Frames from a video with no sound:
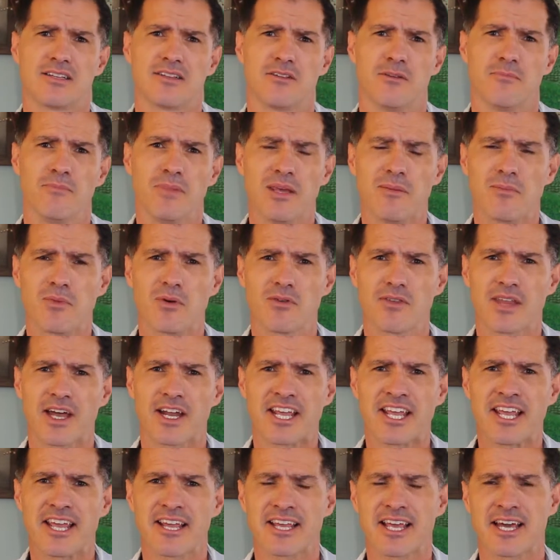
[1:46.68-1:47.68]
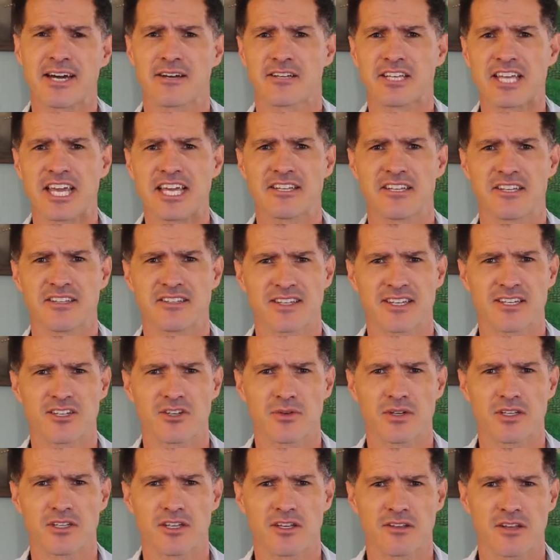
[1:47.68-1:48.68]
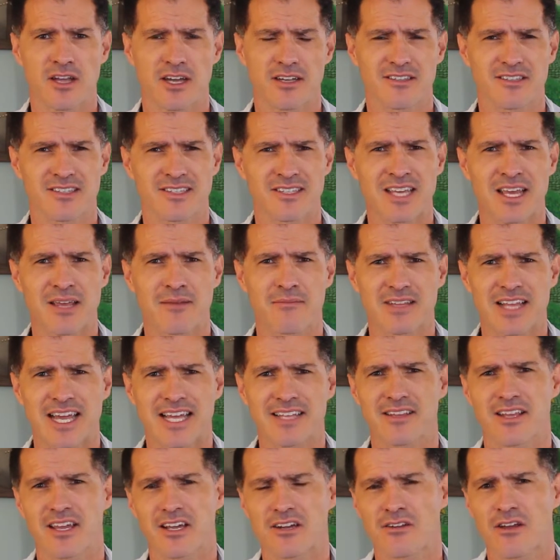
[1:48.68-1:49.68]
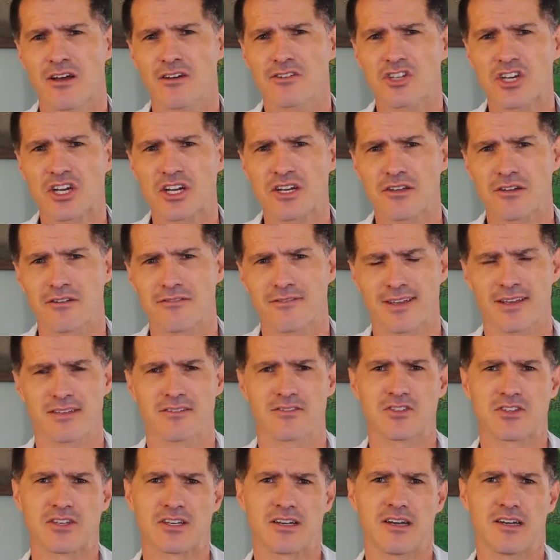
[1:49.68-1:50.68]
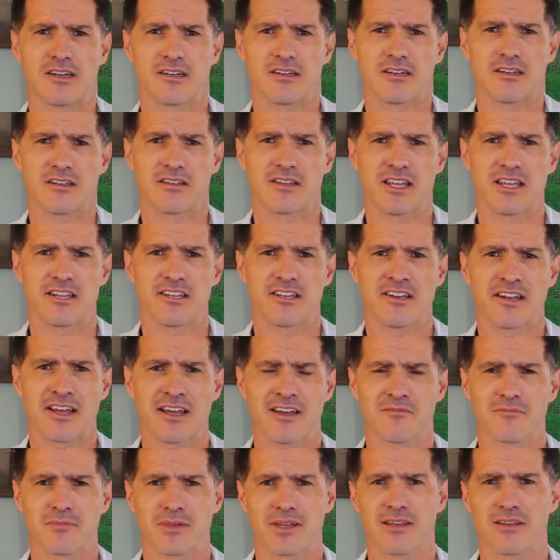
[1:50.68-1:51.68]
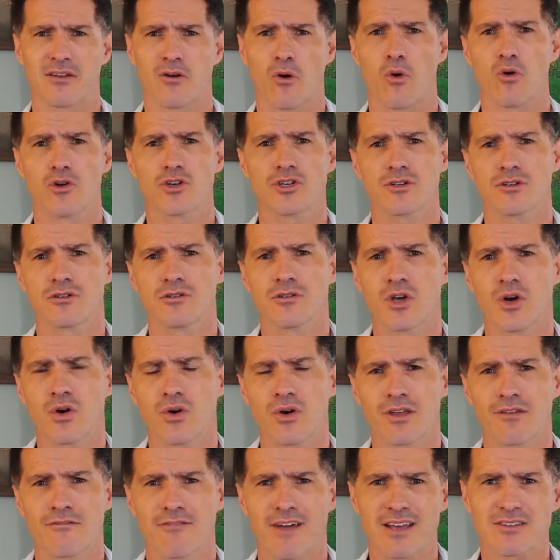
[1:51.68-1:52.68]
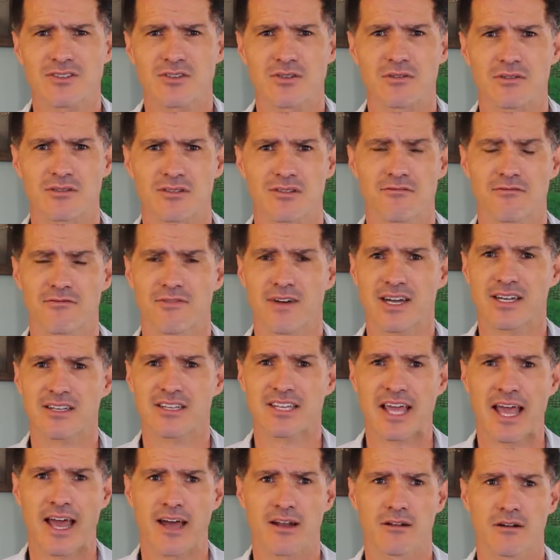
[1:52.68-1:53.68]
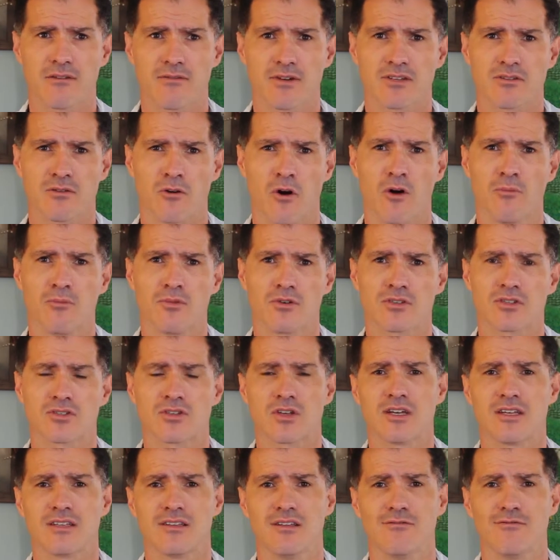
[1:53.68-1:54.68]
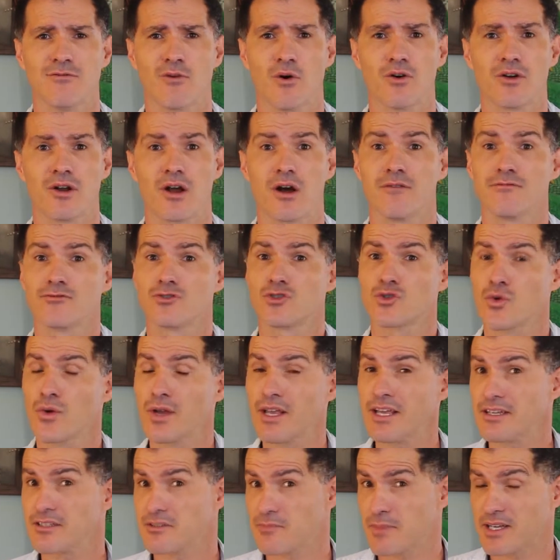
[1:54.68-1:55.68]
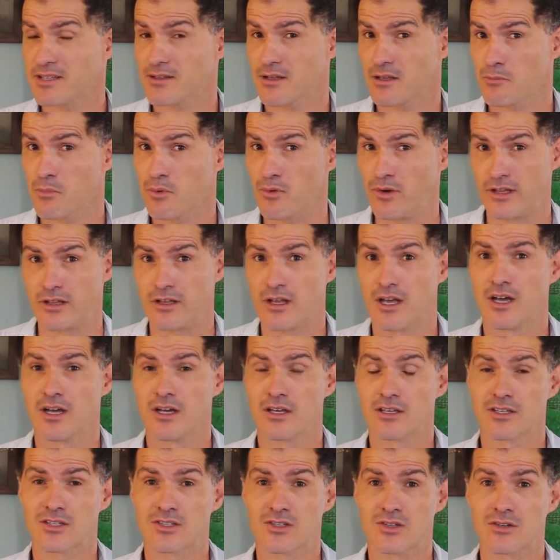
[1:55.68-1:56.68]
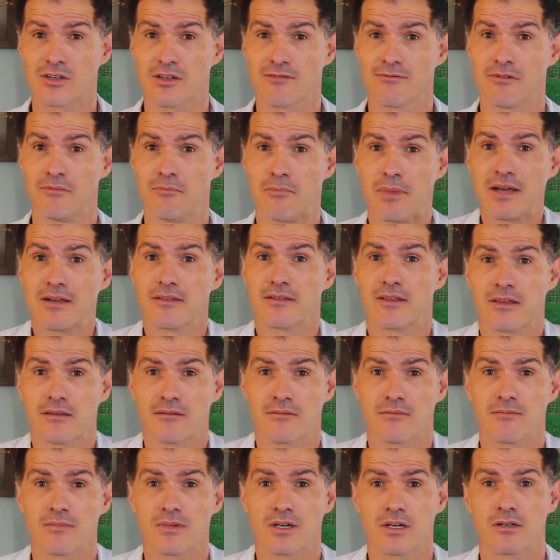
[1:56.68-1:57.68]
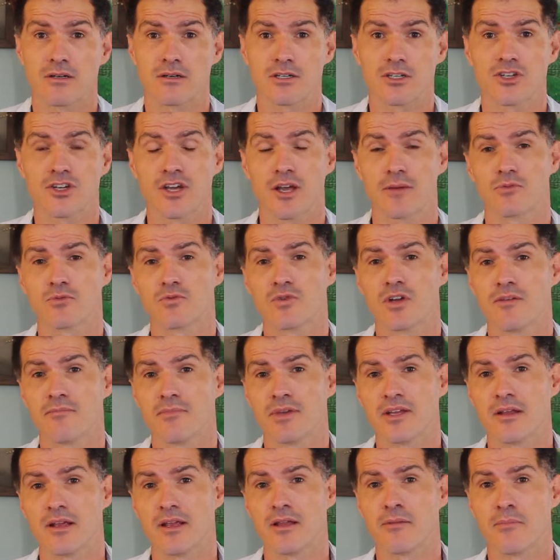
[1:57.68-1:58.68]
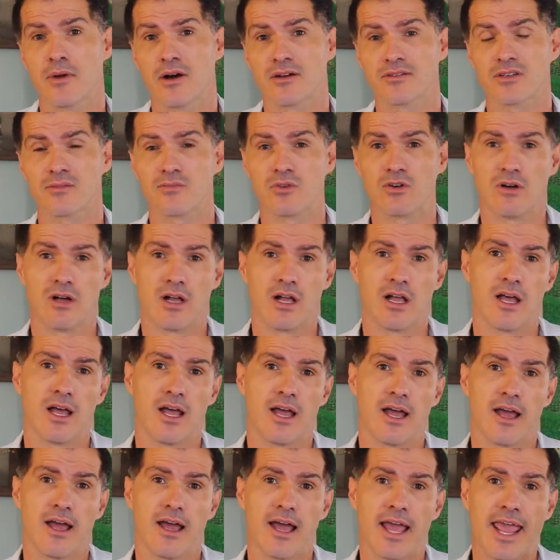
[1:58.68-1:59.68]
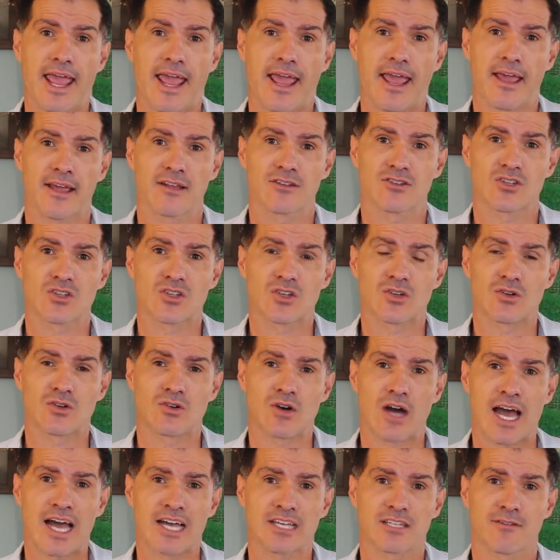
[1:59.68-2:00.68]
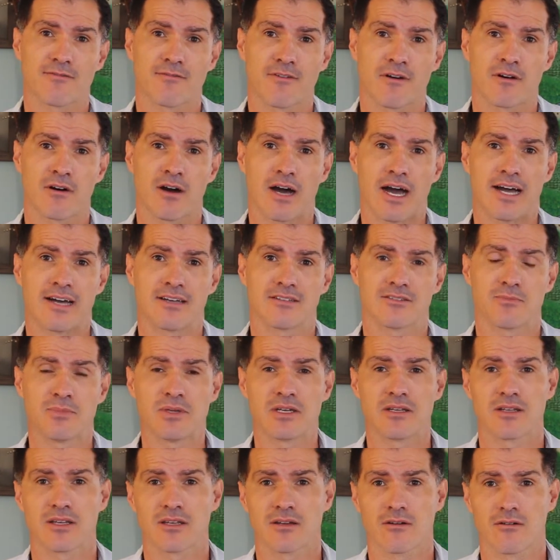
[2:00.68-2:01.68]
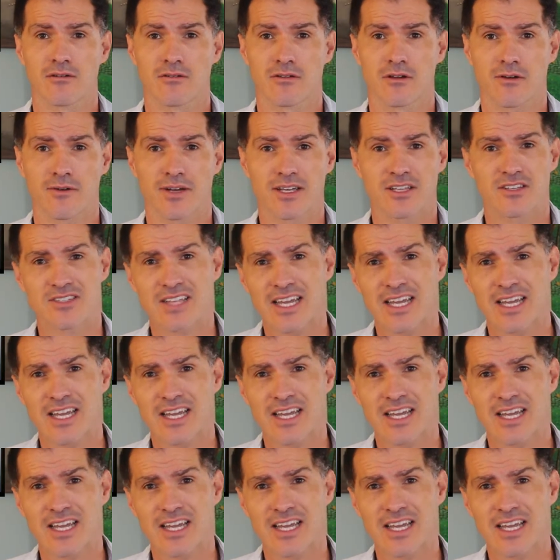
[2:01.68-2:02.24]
The people that he encountered in the eighteenth century did not seem that technologically advanced. Uh, they didn't have big ocean-going vessels. In fact, the island was almost devoid of trees by that point. So even building uh, ships would have been impossible. And so as far as building all the great